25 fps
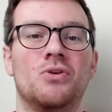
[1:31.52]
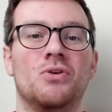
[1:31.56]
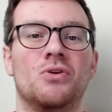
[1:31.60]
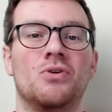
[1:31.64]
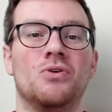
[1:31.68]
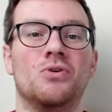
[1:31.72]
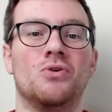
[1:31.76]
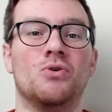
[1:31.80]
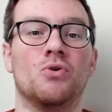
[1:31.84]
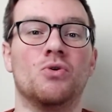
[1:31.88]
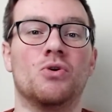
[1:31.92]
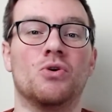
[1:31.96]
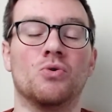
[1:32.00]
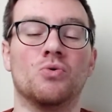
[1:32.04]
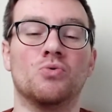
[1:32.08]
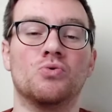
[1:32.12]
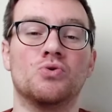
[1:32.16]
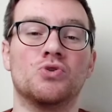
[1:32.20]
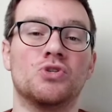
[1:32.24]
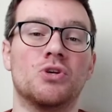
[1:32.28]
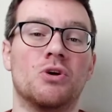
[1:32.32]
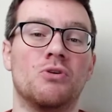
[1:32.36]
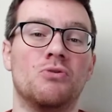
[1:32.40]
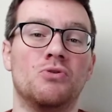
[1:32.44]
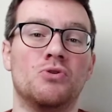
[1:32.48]
You can
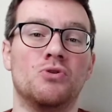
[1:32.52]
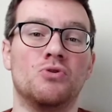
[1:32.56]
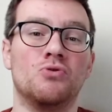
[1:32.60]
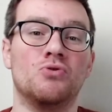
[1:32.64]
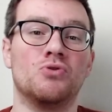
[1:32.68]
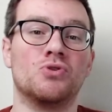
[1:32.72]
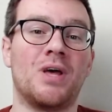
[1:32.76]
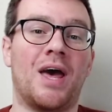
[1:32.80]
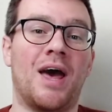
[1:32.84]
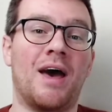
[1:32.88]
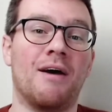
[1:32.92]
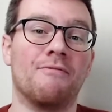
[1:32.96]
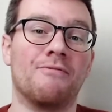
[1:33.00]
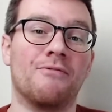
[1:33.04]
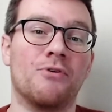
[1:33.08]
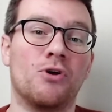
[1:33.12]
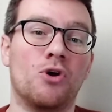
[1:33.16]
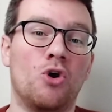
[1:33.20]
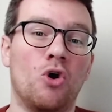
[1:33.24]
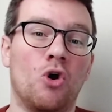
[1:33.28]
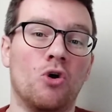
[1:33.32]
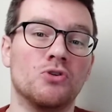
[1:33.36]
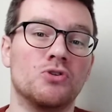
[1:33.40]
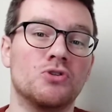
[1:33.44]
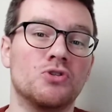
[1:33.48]
also use have
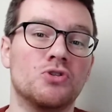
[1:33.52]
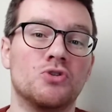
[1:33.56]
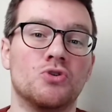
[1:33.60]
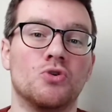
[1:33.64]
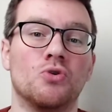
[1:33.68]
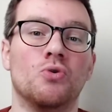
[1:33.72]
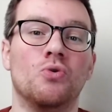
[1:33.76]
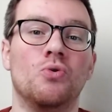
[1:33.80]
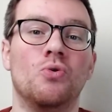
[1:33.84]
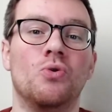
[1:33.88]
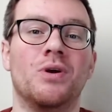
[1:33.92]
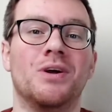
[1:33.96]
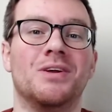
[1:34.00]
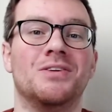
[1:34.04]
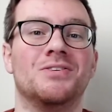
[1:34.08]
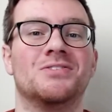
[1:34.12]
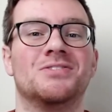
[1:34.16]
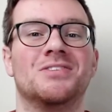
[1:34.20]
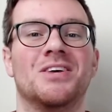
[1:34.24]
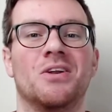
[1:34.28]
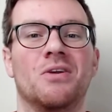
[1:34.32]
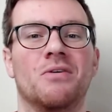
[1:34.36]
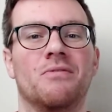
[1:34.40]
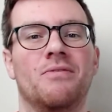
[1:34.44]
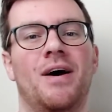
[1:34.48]
got to
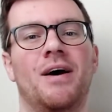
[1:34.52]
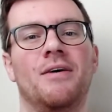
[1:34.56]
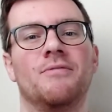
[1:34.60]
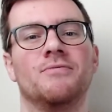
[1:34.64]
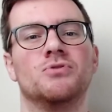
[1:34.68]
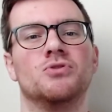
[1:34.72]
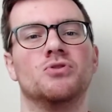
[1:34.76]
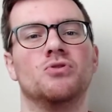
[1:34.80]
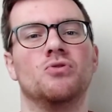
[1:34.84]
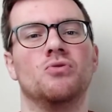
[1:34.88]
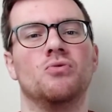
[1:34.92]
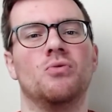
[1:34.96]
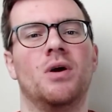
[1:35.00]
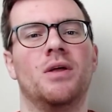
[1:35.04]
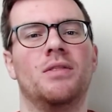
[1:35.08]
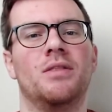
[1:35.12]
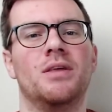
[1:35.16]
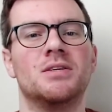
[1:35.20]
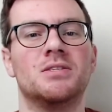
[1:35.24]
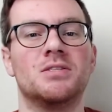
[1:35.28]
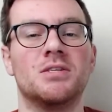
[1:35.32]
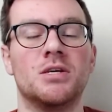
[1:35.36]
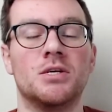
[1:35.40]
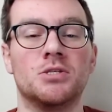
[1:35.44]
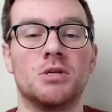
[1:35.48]
instead of have to, and
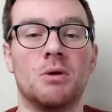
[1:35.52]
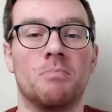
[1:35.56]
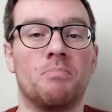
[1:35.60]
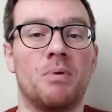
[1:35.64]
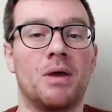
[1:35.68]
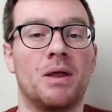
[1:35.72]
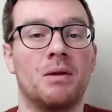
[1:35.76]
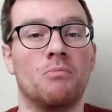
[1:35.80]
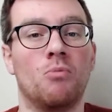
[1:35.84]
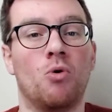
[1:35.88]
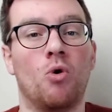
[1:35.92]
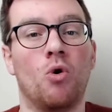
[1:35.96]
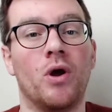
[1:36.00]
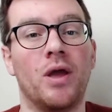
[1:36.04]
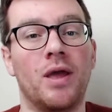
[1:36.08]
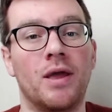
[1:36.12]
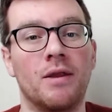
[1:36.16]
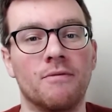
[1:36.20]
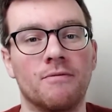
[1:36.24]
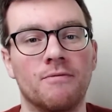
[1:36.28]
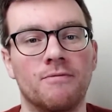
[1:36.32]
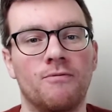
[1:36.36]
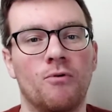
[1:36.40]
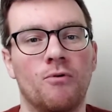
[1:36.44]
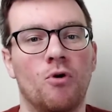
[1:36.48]
this is a bit more
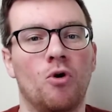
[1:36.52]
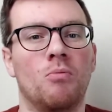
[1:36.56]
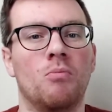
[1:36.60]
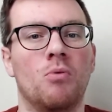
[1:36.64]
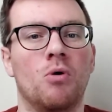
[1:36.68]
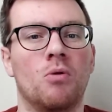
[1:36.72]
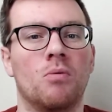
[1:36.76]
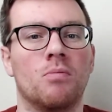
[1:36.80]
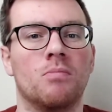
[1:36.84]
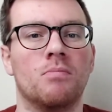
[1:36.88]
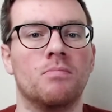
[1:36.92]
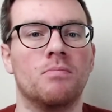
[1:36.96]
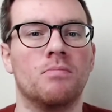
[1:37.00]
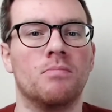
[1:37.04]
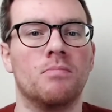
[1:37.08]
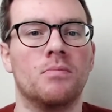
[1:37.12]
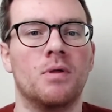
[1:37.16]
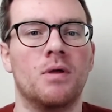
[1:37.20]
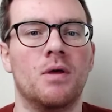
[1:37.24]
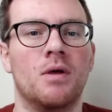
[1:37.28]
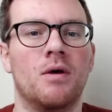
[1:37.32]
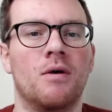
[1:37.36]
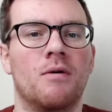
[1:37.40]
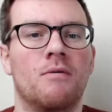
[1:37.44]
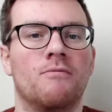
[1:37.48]
informal.
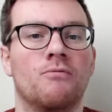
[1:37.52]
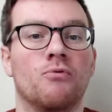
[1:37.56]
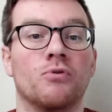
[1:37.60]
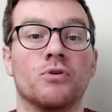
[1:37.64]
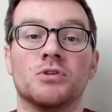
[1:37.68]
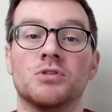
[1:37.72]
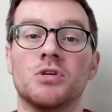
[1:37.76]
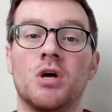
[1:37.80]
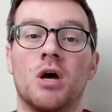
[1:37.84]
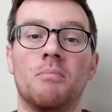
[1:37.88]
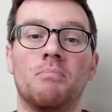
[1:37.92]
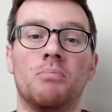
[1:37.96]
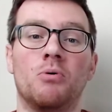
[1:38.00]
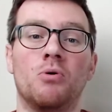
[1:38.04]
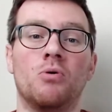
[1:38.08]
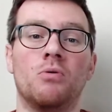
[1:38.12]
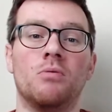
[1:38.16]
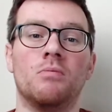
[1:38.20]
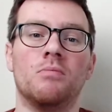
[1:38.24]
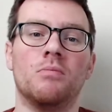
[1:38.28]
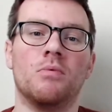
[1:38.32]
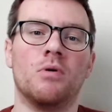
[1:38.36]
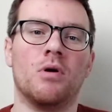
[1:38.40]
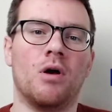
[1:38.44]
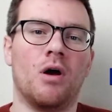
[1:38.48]
For
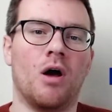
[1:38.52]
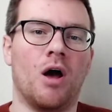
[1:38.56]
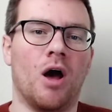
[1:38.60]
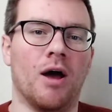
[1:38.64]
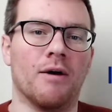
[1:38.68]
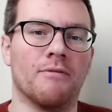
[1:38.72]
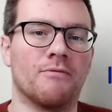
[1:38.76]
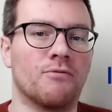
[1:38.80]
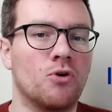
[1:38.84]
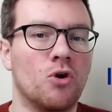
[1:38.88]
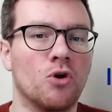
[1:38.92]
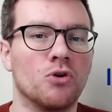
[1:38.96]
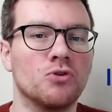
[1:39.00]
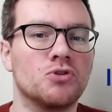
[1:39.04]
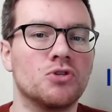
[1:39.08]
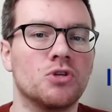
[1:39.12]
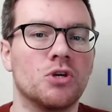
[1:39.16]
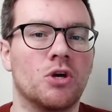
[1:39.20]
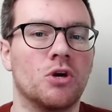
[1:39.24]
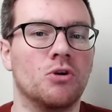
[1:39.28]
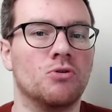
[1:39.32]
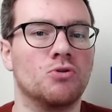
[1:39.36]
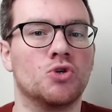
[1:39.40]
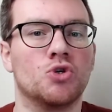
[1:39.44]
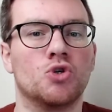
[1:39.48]
example, I've got to
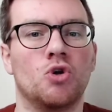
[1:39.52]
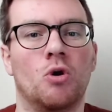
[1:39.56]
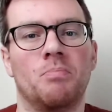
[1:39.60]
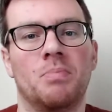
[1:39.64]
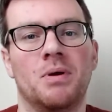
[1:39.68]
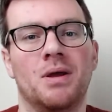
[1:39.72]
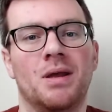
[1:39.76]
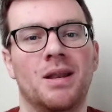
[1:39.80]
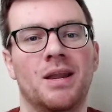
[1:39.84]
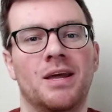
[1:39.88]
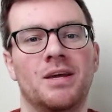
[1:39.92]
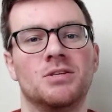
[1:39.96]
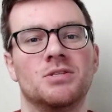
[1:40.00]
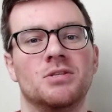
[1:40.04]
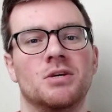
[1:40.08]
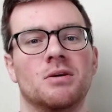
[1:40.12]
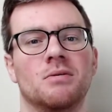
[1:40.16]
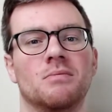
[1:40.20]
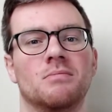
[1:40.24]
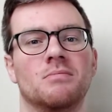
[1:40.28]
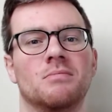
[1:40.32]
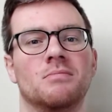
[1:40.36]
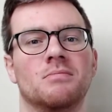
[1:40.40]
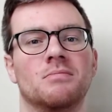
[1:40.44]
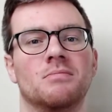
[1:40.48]
go shopping later,
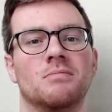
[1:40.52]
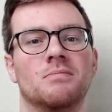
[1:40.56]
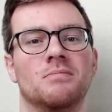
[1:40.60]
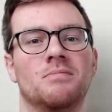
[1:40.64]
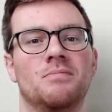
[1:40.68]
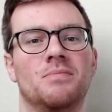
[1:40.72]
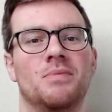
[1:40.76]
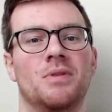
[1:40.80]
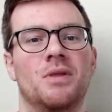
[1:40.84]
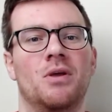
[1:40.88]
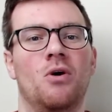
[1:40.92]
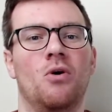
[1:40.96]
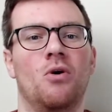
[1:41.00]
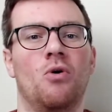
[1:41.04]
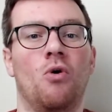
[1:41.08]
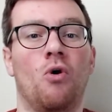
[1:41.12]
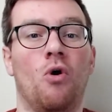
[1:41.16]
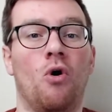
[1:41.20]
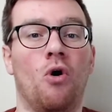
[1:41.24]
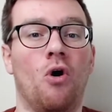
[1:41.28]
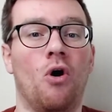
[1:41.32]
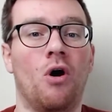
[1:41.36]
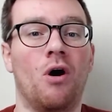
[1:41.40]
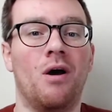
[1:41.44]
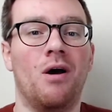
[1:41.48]

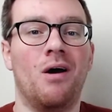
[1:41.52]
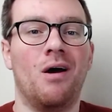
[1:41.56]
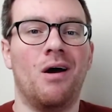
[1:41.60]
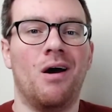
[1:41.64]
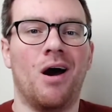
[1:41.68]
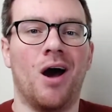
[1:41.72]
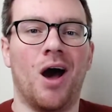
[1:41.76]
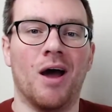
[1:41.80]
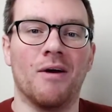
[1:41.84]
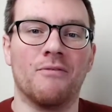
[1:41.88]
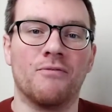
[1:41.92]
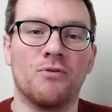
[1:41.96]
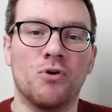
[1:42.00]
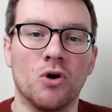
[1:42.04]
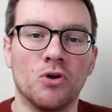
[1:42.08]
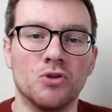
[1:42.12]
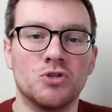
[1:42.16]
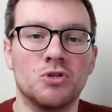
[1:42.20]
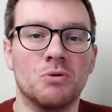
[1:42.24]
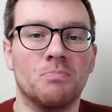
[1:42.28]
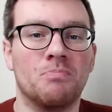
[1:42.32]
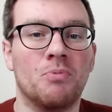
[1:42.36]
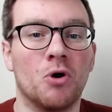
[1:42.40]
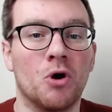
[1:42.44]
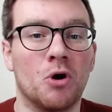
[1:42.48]
or I've got
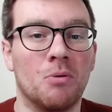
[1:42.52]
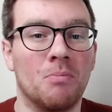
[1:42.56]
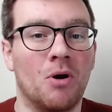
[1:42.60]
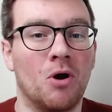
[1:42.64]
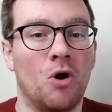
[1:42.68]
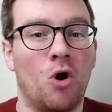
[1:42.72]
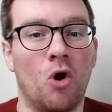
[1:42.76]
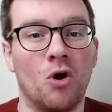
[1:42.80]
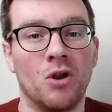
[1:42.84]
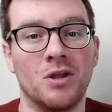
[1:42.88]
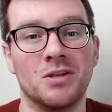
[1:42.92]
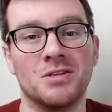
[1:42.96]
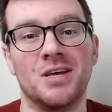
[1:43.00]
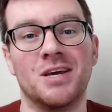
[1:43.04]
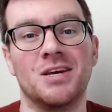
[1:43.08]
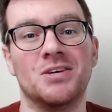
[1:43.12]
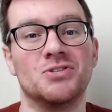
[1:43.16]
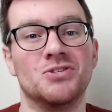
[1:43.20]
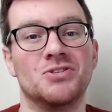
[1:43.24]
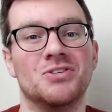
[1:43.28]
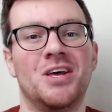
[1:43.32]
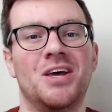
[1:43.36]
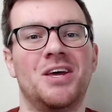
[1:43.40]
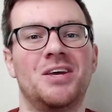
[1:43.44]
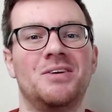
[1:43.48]
to book my holiday
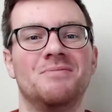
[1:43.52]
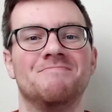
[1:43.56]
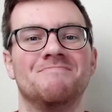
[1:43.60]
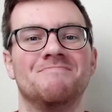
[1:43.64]
today.